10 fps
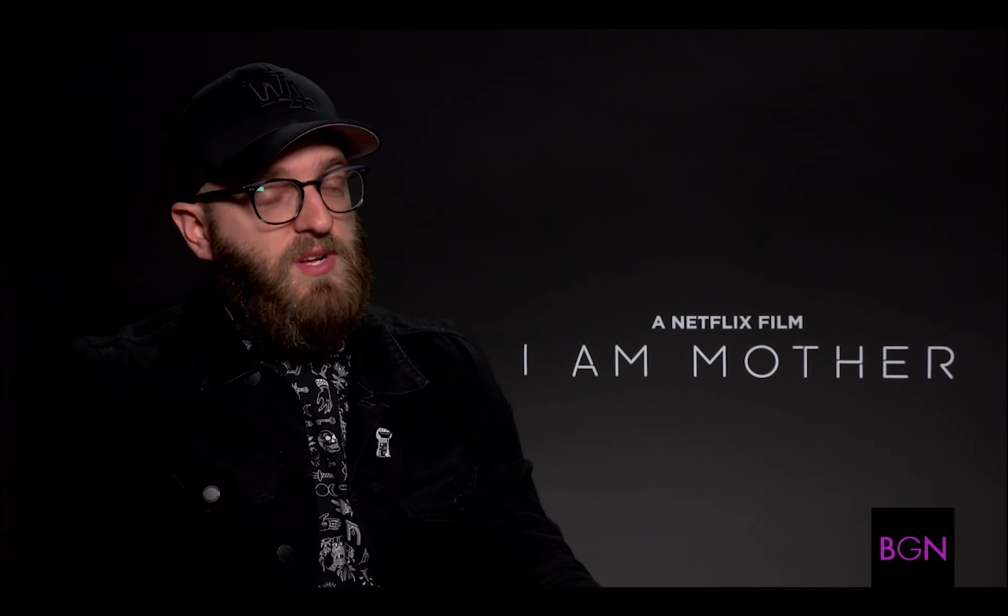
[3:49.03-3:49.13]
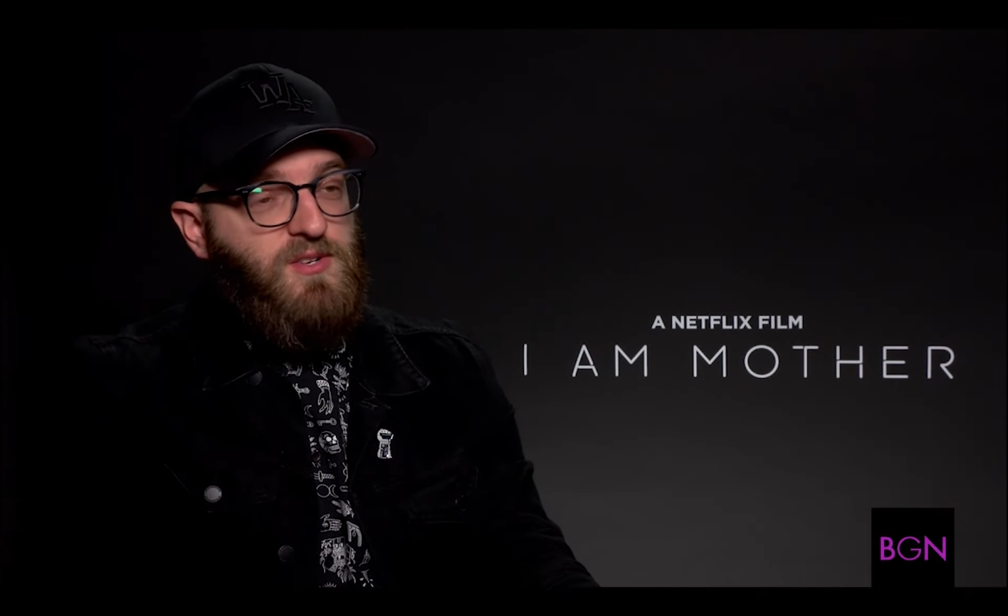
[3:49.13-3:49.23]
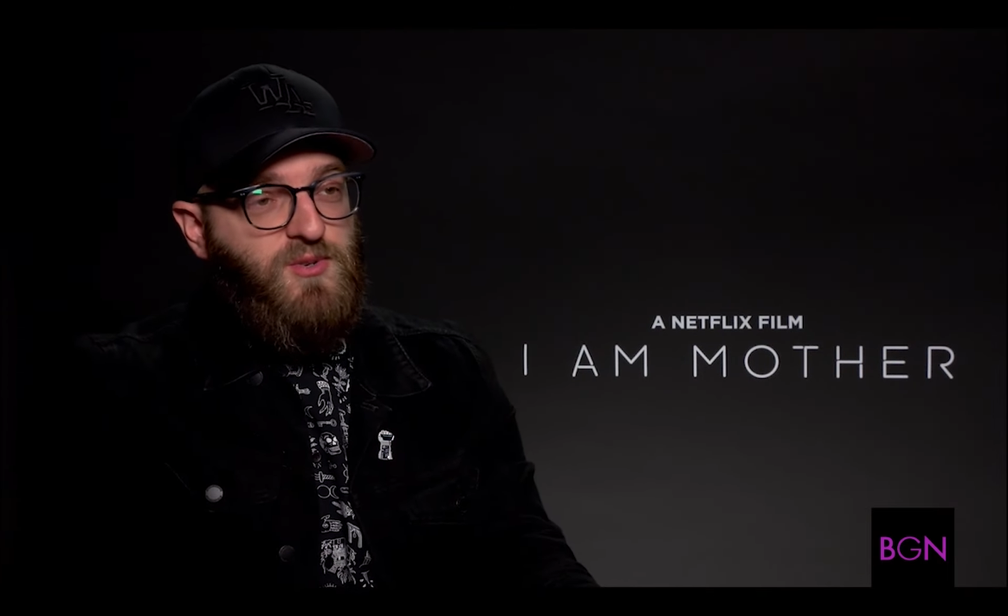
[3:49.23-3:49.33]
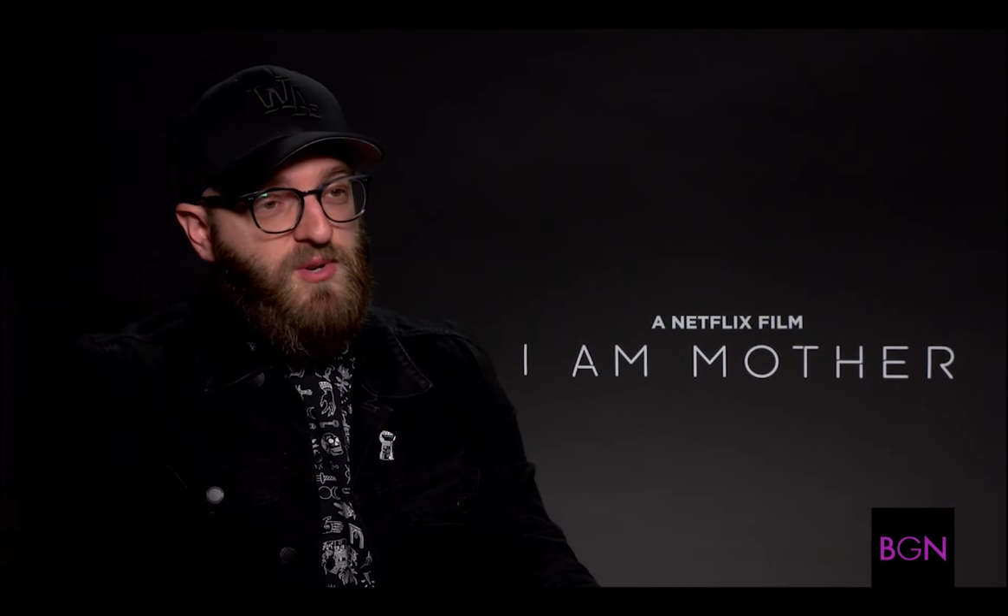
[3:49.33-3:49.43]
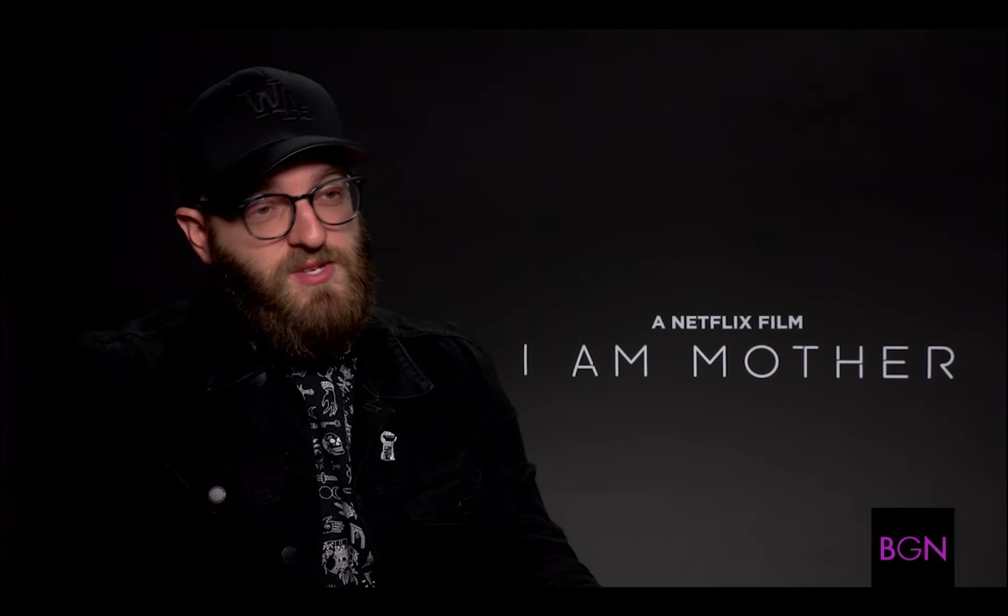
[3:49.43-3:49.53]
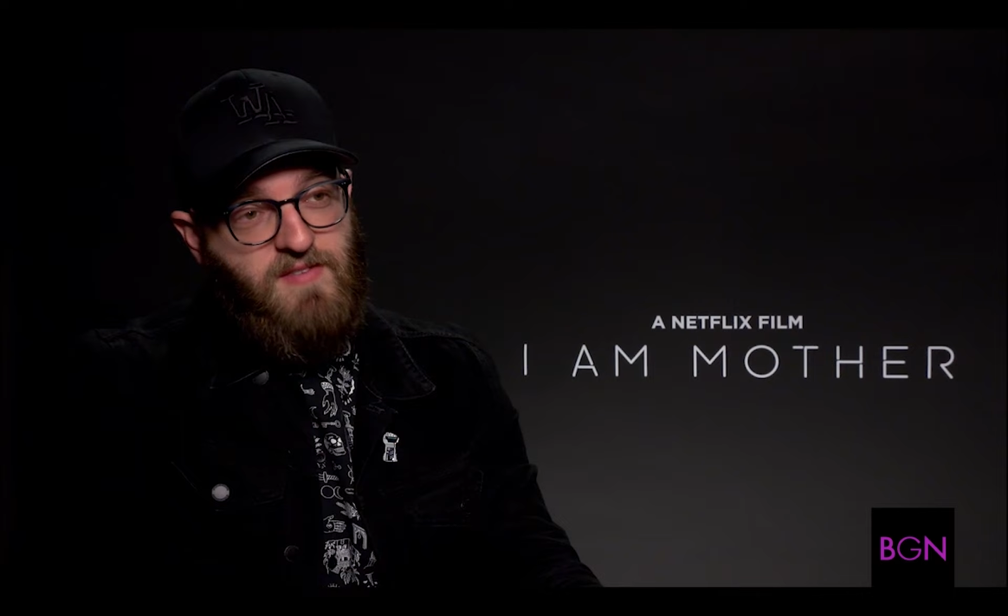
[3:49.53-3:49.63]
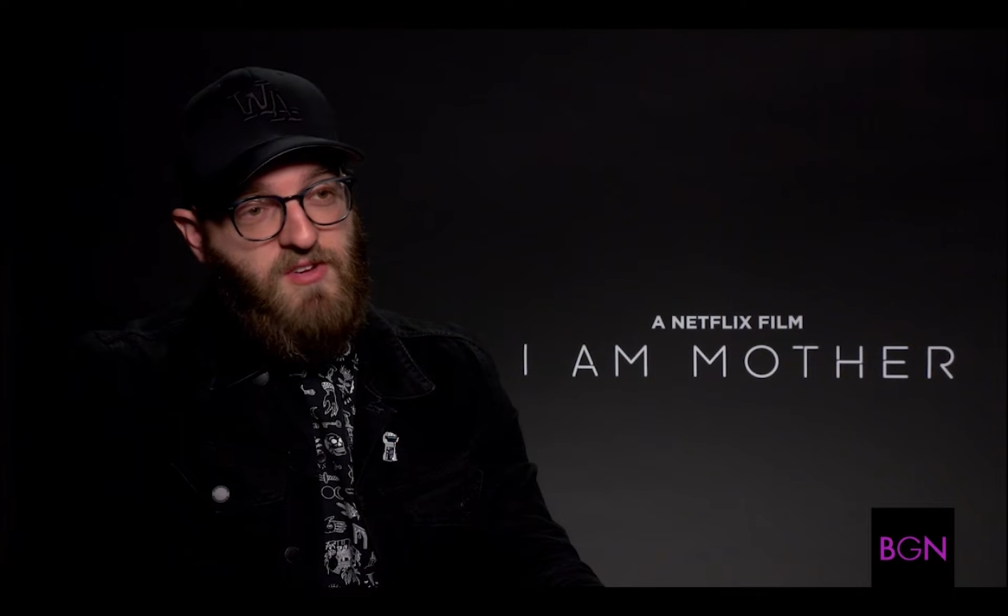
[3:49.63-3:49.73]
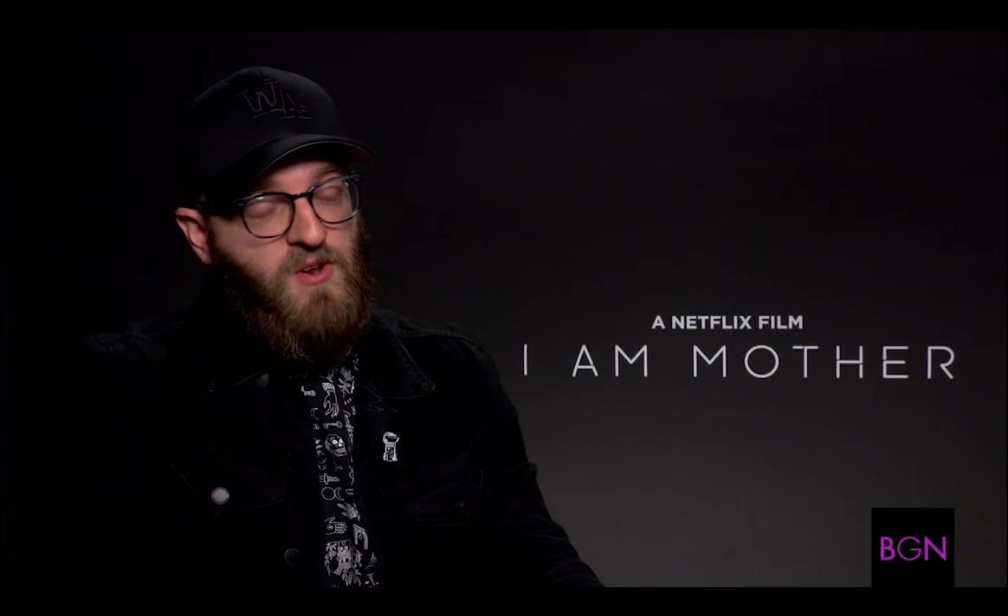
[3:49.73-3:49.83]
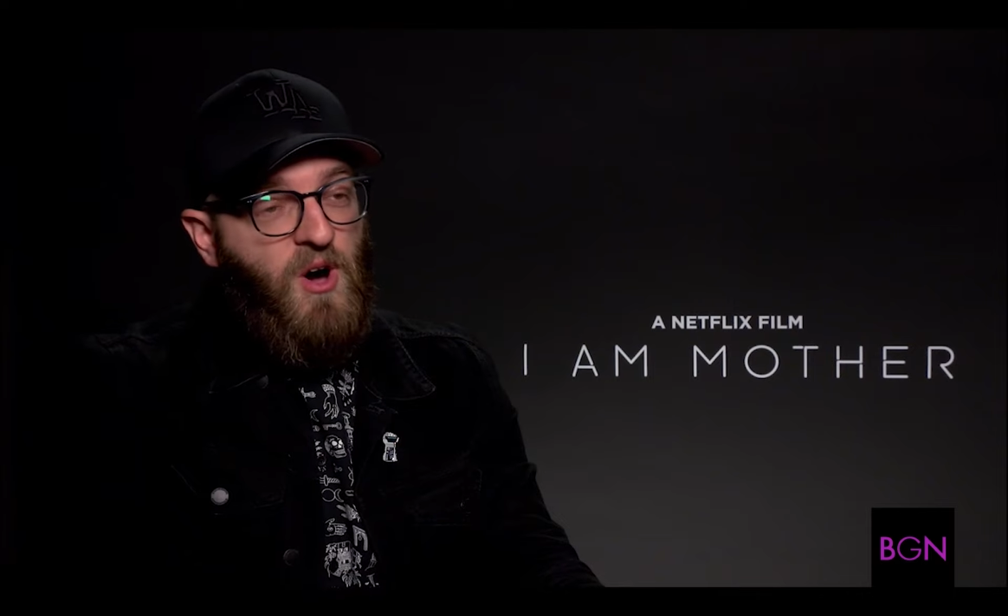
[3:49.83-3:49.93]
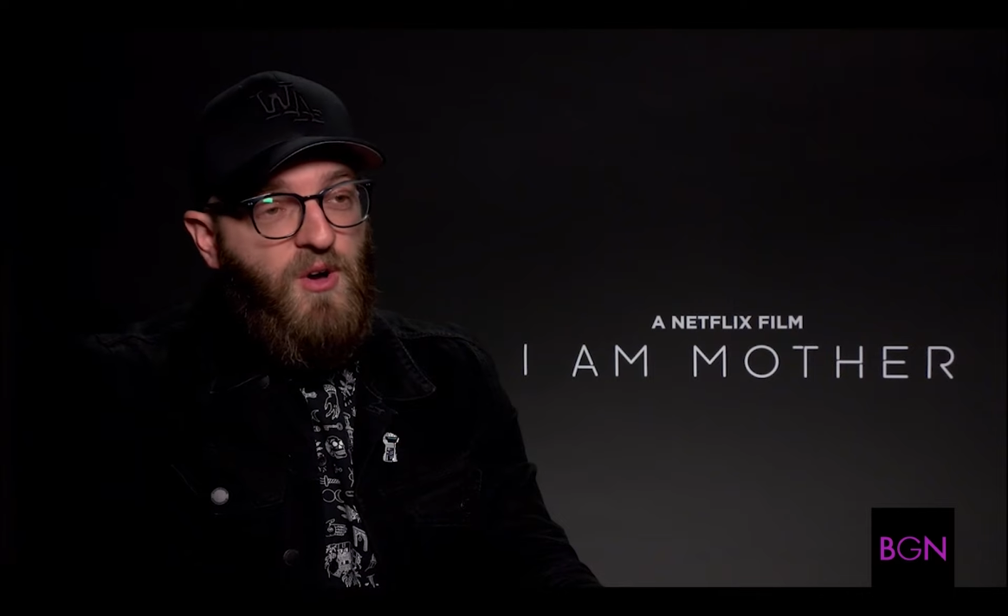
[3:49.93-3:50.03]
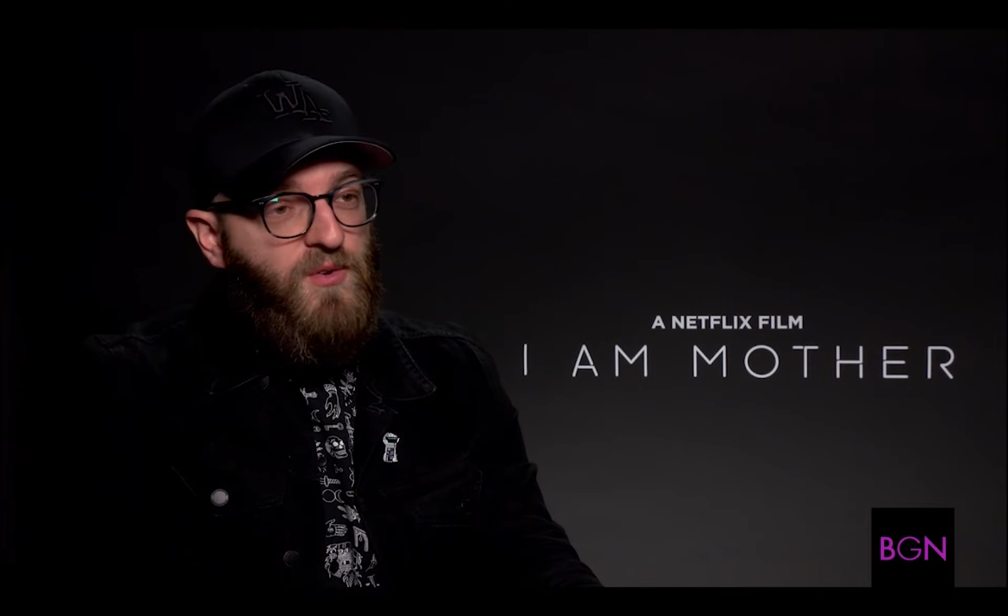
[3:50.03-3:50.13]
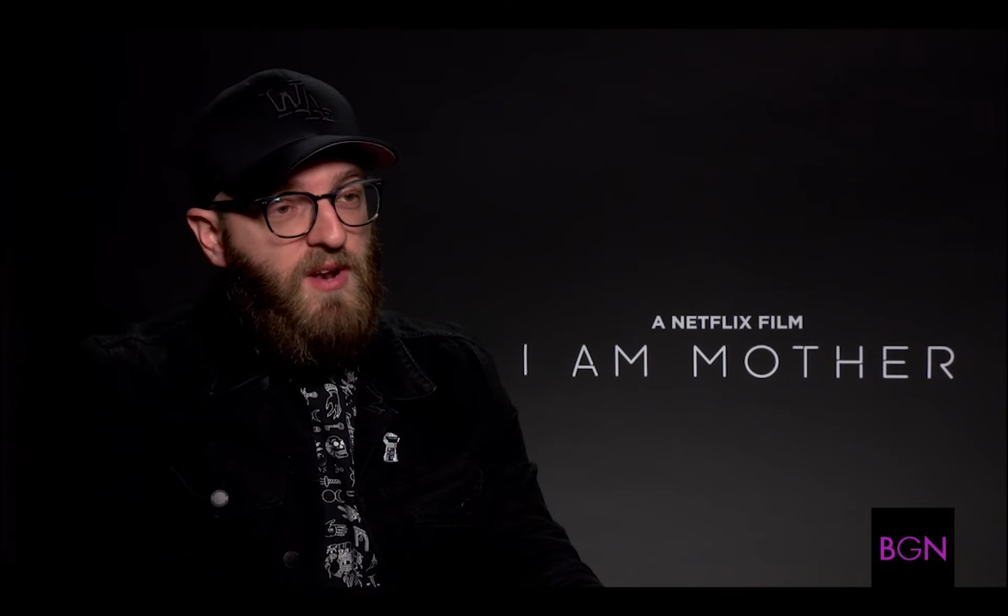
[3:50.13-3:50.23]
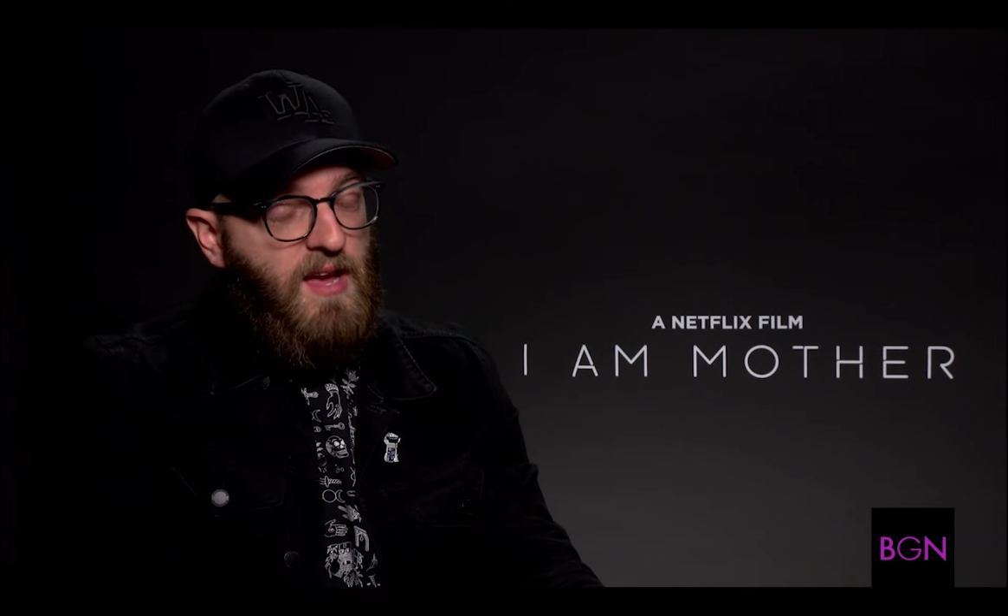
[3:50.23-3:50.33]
that daughter's ever known.